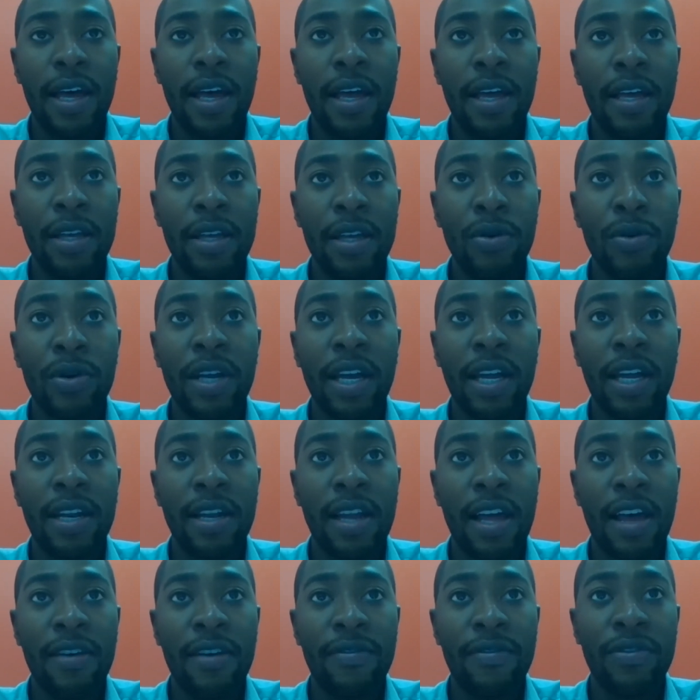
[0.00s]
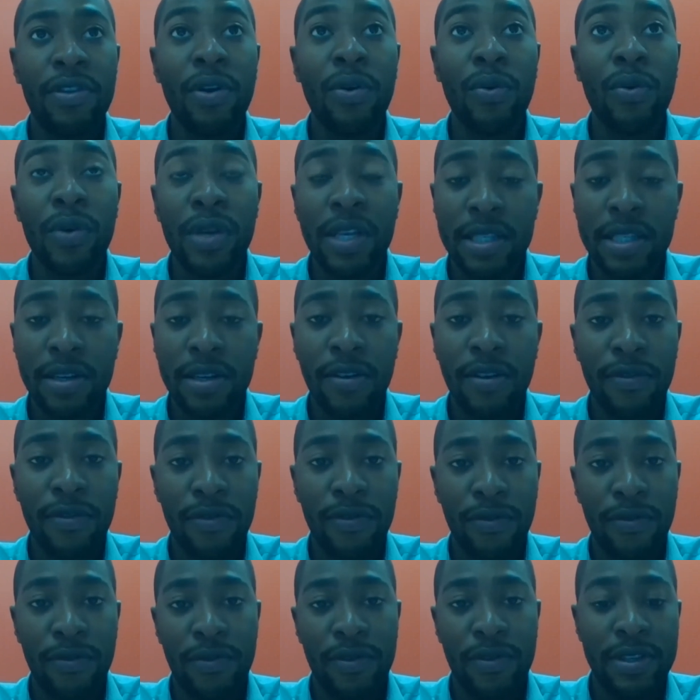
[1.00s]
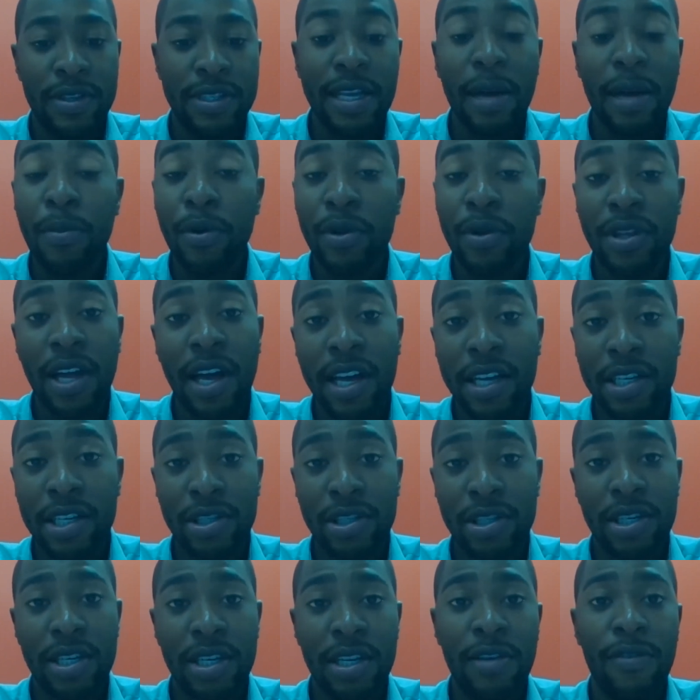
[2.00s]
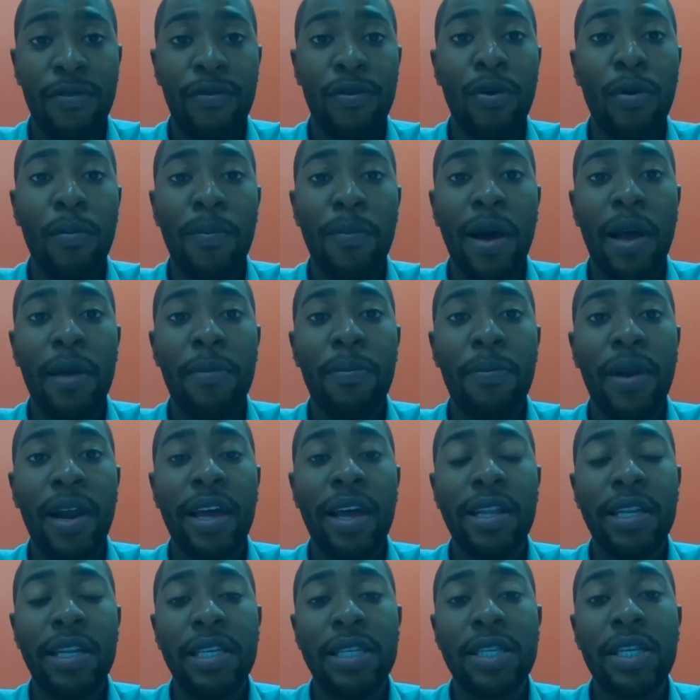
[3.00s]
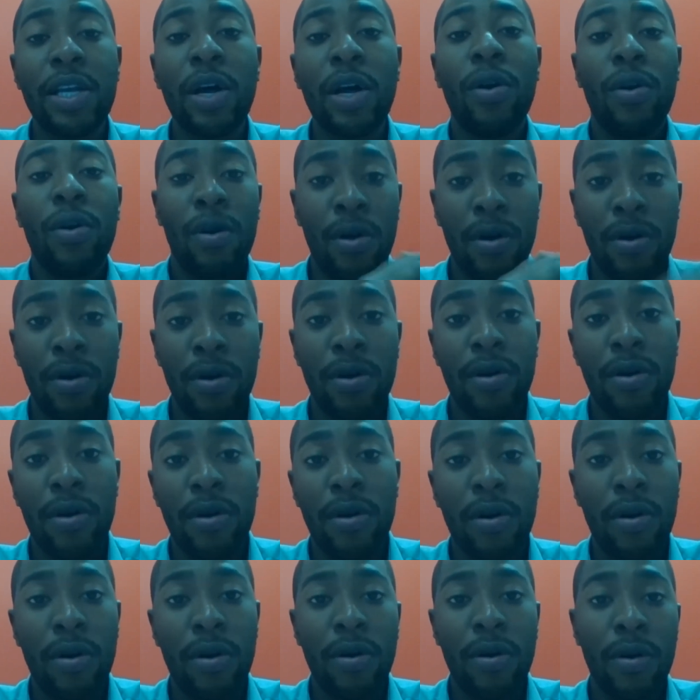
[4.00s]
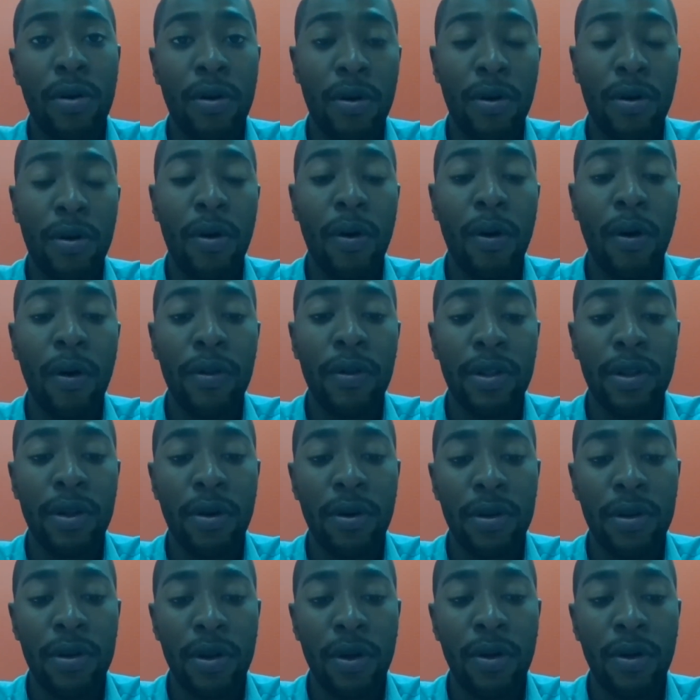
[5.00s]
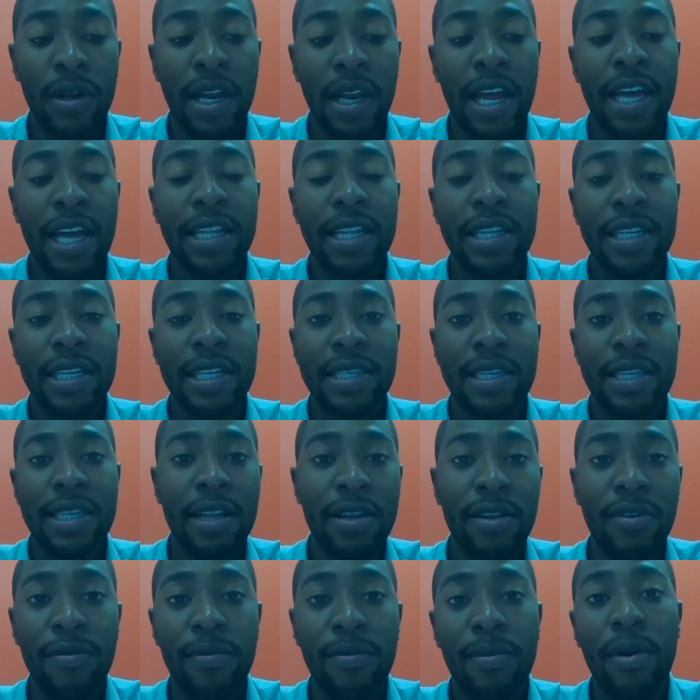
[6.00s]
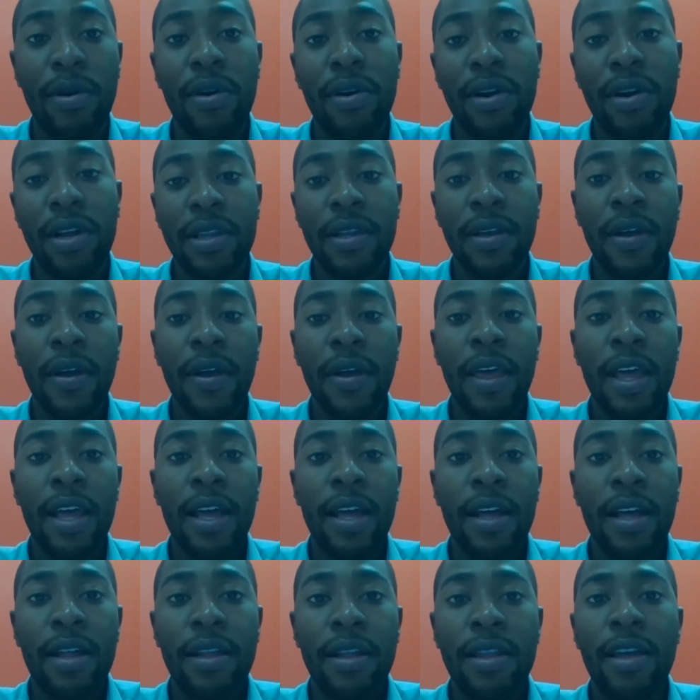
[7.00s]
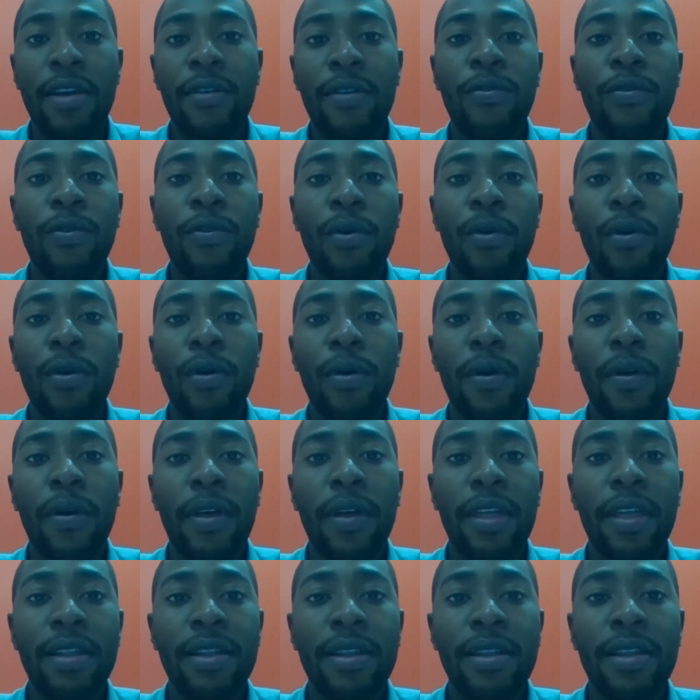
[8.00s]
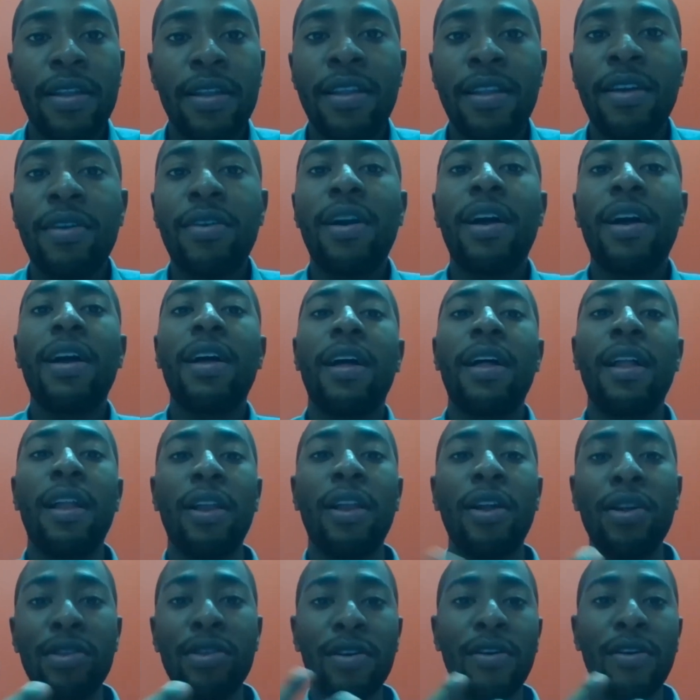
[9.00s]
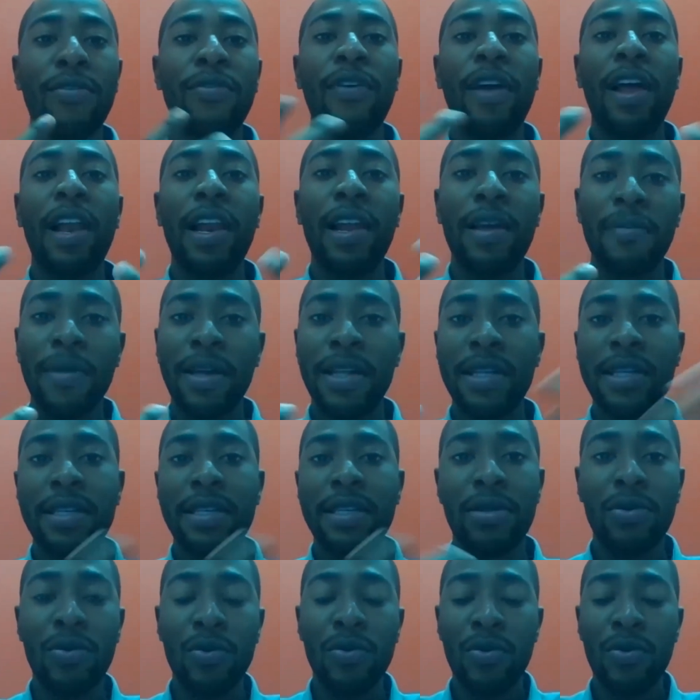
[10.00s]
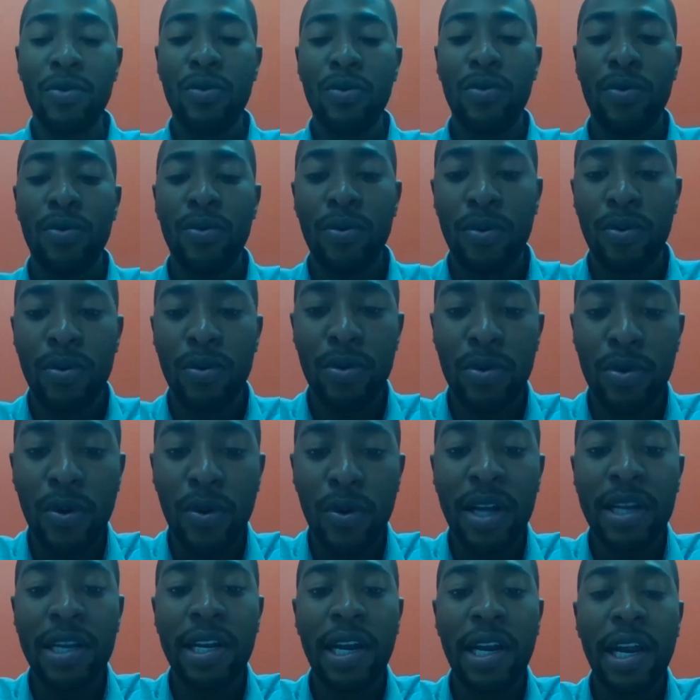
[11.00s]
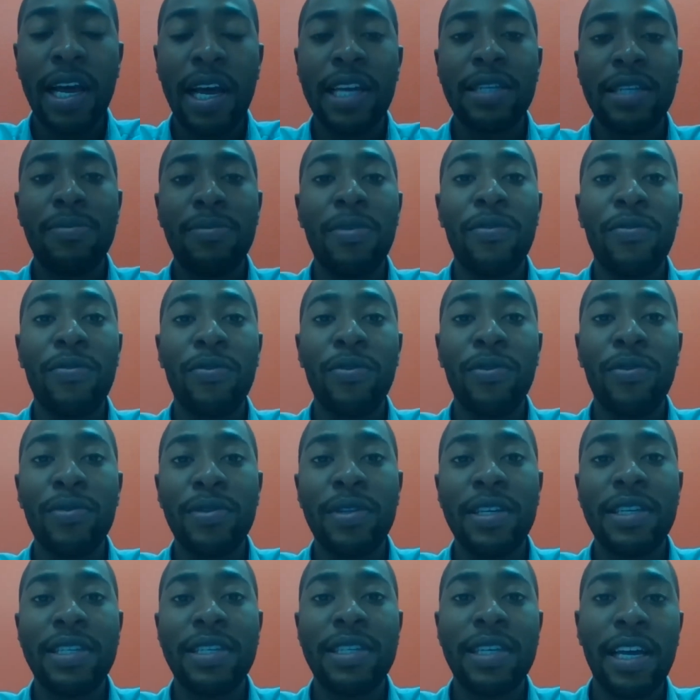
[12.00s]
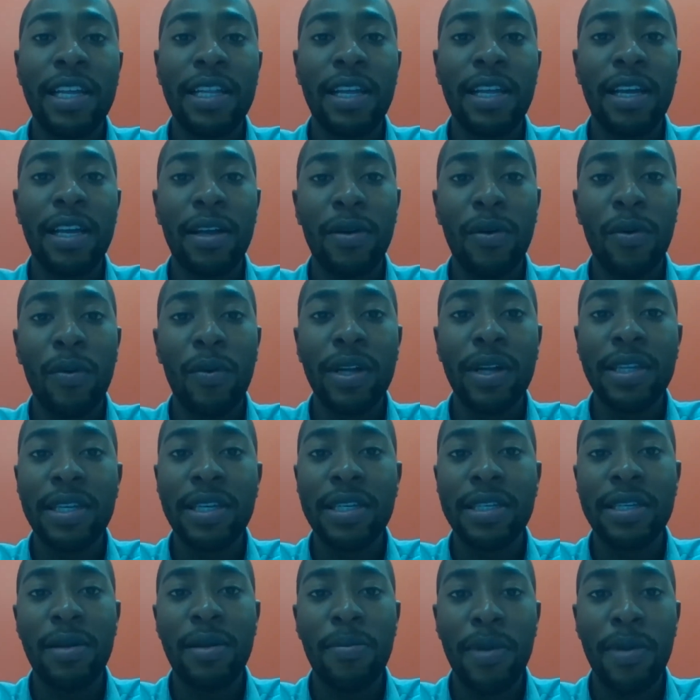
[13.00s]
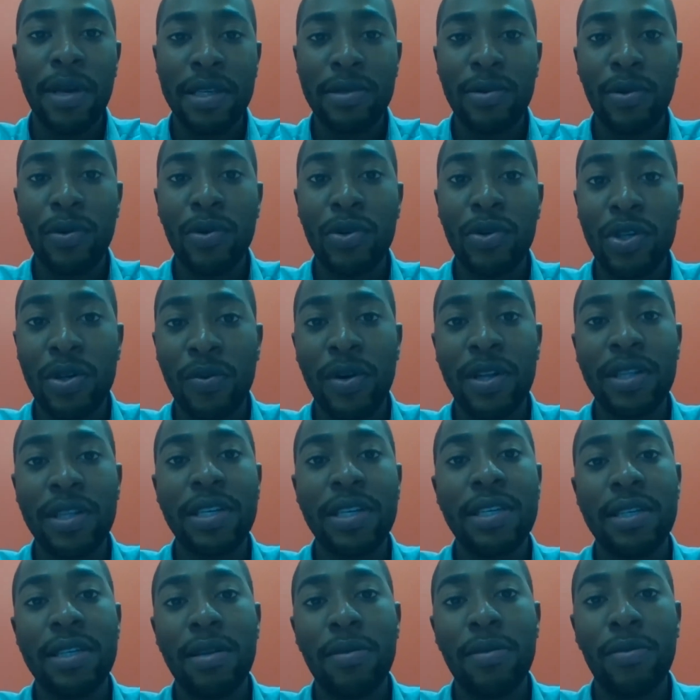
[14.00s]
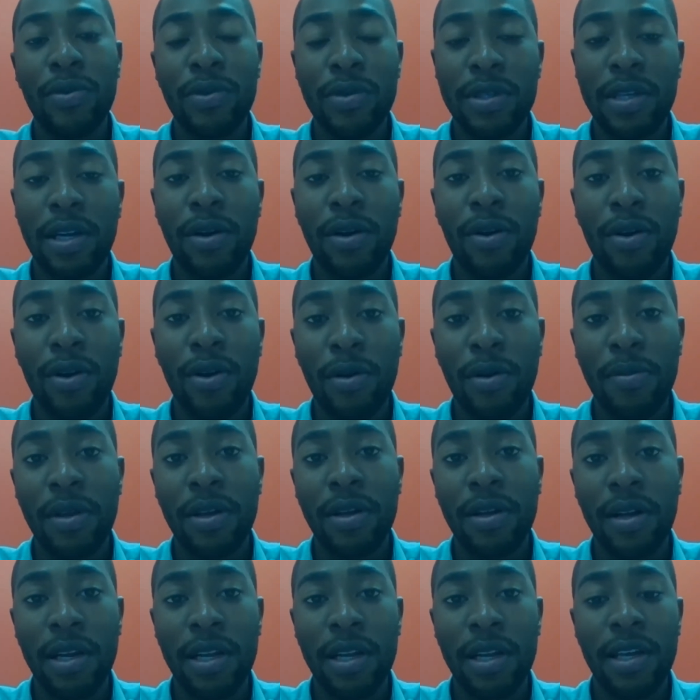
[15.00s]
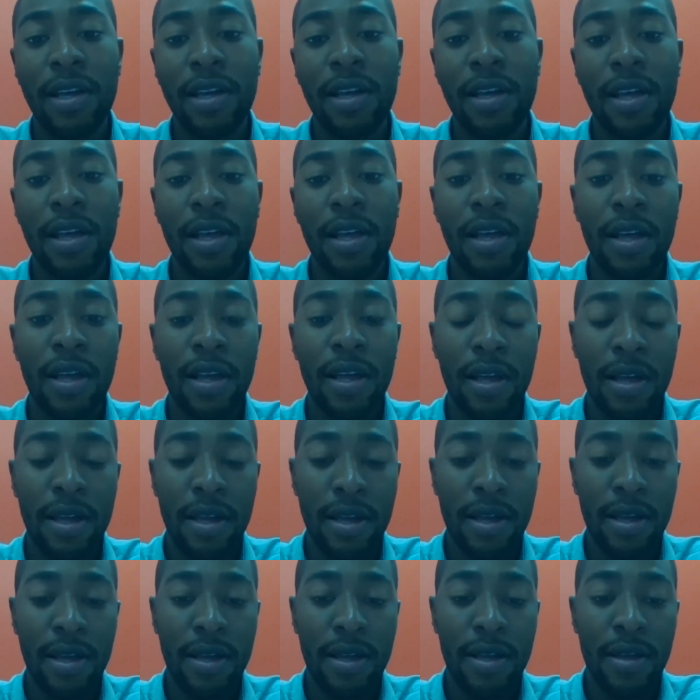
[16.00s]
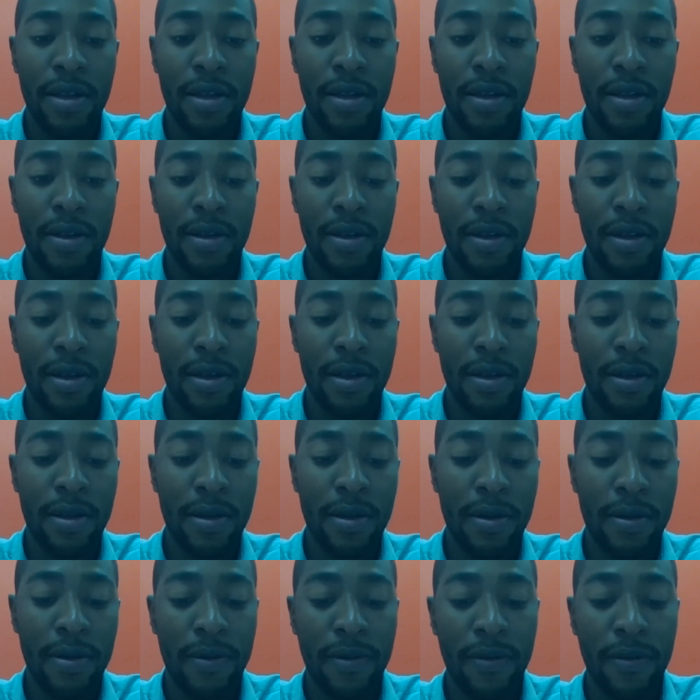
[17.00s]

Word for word: Uh, you can have the risk of sabotage if your pipeline is uh, on, on, on land instead of buried. Therefore, there are a lot of elements to, to analyze before deciding what is the best solution, what is the most economically uh, uh,